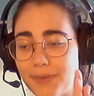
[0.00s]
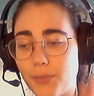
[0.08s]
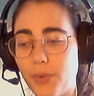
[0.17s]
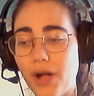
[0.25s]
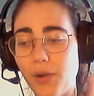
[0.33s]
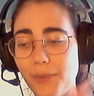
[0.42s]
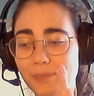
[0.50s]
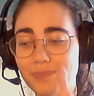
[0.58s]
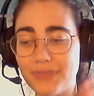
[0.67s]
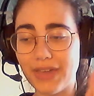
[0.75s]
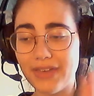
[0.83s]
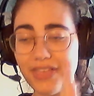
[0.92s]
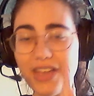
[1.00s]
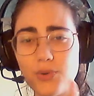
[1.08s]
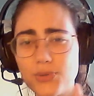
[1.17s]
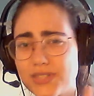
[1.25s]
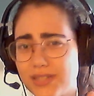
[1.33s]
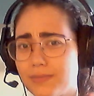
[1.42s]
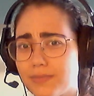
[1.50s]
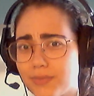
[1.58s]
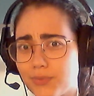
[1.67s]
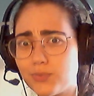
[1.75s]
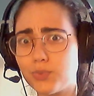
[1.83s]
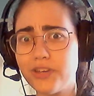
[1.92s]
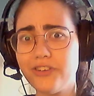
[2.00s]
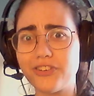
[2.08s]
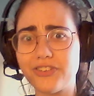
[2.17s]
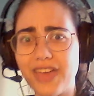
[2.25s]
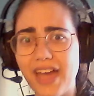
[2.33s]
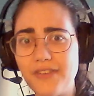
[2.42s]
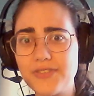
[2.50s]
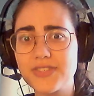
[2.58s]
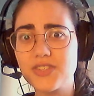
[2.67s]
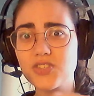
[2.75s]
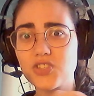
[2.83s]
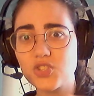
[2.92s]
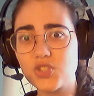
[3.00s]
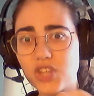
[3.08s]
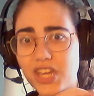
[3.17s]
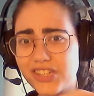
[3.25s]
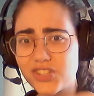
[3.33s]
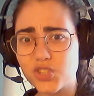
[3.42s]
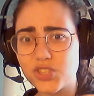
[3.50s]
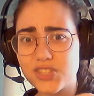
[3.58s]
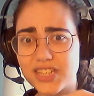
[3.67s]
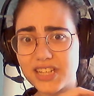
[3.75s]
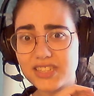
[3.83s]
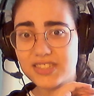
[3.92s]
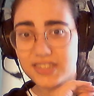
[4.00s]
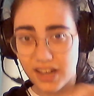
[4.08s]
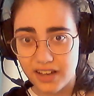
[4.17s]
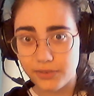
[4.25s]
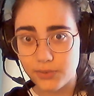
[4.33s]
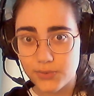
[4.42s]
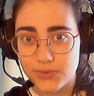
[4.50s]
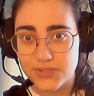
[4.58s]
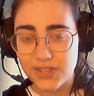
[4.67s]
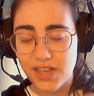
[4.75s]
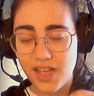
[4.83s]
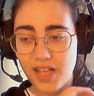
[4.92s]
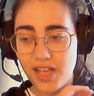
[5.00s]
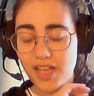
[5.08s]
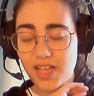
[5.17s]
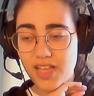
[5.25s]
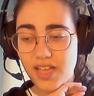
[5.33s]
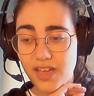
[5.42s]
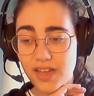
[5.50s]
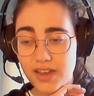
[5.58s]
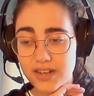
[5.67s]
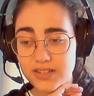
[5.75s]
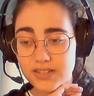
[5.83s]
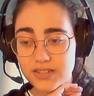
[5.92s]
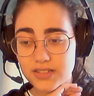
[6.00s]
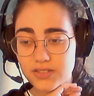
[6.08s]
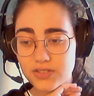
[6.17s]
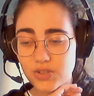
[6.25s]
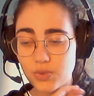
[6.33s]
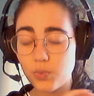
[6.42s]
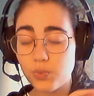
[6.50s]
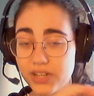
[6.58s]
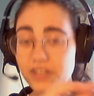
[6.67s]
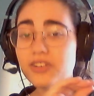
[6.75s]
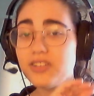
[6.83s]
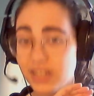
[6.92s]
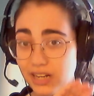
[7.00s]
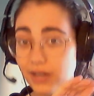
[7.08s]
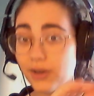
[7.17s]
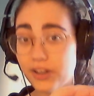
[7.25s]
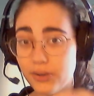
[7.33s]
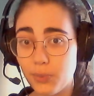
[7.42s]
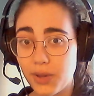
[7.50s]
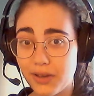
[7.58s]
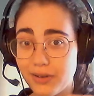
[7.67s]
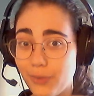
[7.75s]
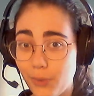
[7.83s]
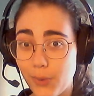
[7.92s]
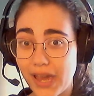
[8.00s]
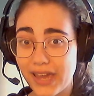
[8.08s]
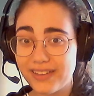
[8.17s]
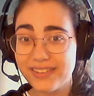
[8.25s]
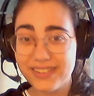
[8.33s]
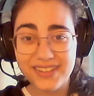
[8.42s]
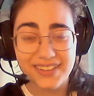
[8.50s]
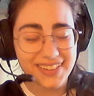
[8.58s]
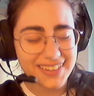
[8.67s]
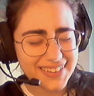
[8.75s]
well, they all seem weird. They have such interesting titles. And weird in a good way, okay?